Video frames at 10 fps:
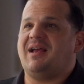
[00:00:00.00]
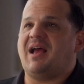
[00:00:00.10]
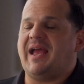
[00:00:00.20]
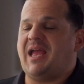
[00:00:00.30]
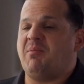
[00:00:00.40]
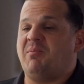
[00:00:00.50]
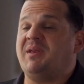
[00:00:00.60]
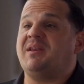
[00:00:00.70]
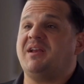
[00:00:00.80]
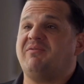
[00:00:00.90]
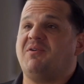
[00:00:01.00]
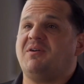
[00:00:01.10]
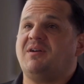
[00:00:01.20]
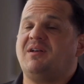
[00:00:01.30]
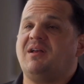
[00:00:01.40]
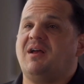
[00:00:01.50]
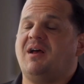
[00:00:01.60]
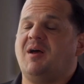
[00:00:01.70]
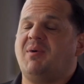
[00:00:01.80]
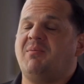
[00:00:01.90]
I am Amin Nikfar.
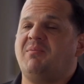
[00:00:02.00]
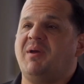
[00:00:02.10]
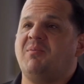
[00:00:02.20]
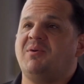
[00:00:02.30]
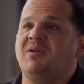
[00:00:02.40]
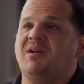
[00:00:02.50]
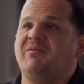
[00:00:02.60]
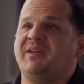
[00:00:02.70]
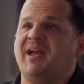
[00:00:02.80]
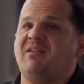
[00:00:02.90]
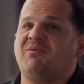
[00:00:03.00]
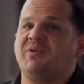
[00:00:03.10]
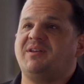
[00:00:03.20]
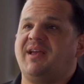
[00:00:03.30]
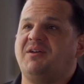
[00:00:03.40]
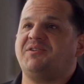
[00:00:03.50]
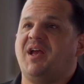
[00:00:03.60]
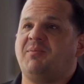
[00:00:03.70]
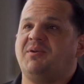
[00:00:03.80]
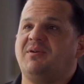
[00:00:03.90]
I'm a member of the California Tau
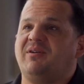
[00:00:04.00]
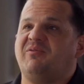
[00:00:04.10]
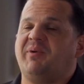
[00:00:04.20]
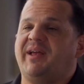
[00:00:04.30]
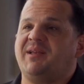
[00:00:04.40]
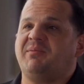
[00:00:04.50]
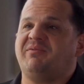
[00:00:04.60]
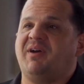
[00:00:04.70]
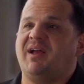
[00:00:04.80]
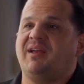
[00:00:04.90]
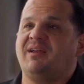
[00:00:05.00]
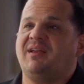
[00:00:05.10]
chapter of Pi Lambda Phi,